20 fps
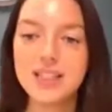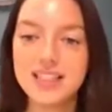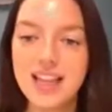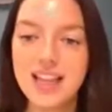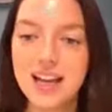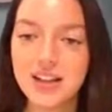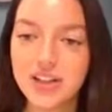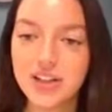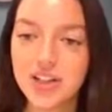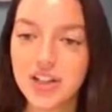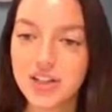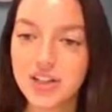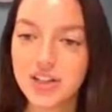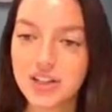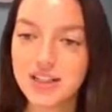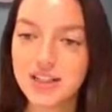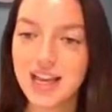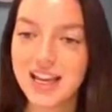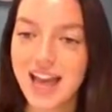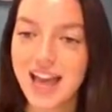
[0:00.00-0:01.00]

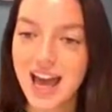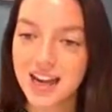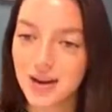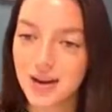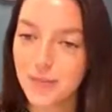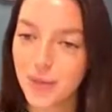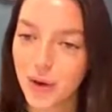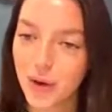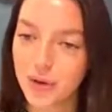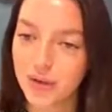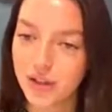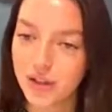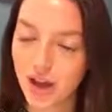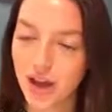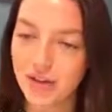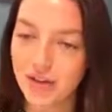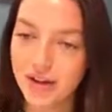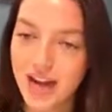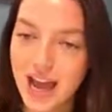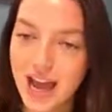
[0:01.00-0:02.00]
Sanctions, again, both
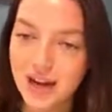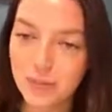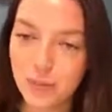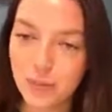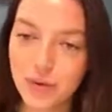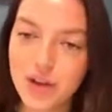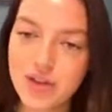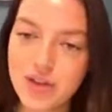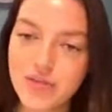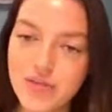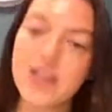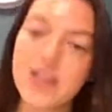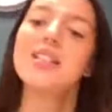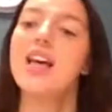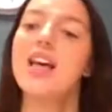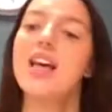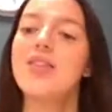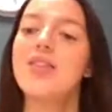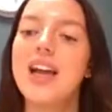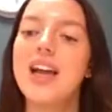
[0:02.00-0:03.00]
current and
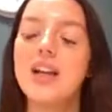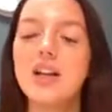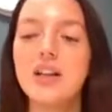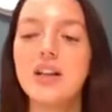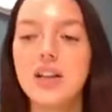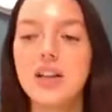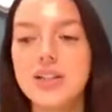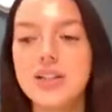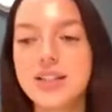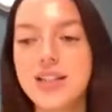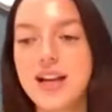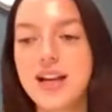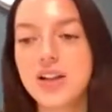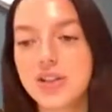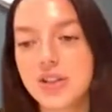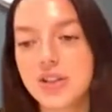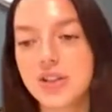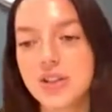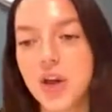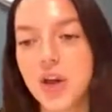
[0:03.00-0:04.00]
previous, and that includes
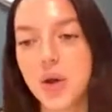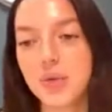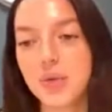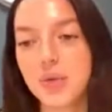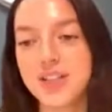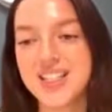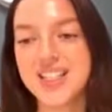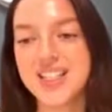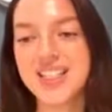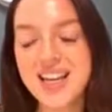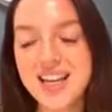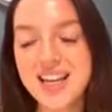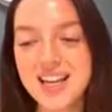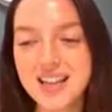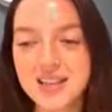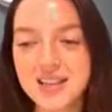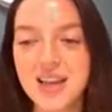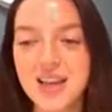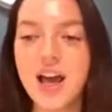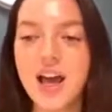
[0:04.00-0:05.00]
sanctions
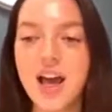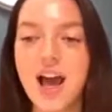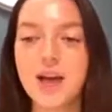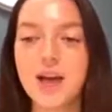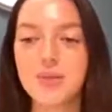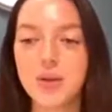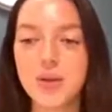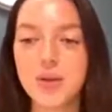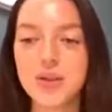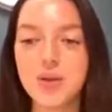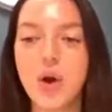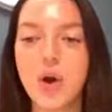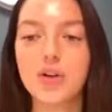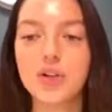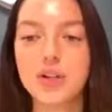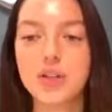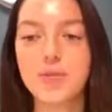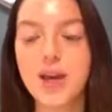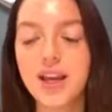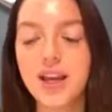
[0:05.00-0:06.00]
overseas. So it's
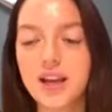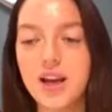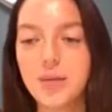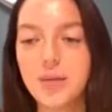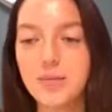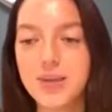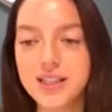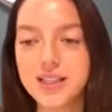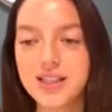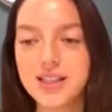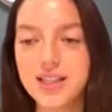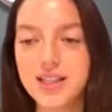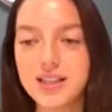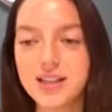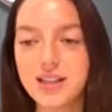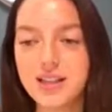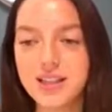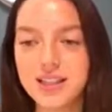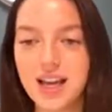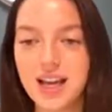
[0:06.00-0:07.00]
not just picking up
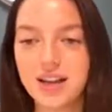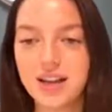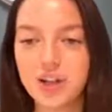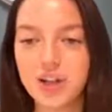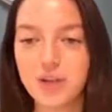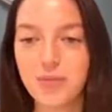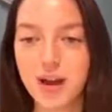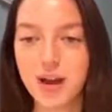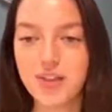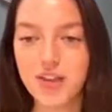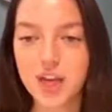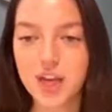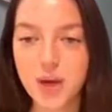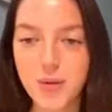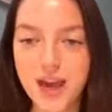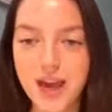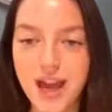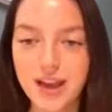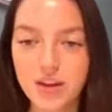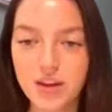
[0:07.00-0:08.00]
businesses that are sanctioned by
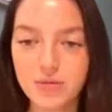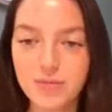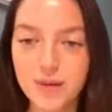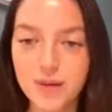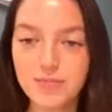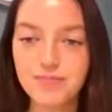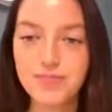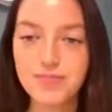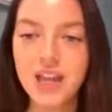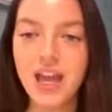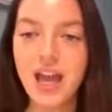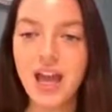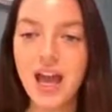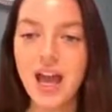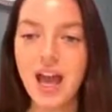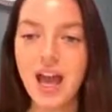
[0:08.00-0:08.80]
the UK government.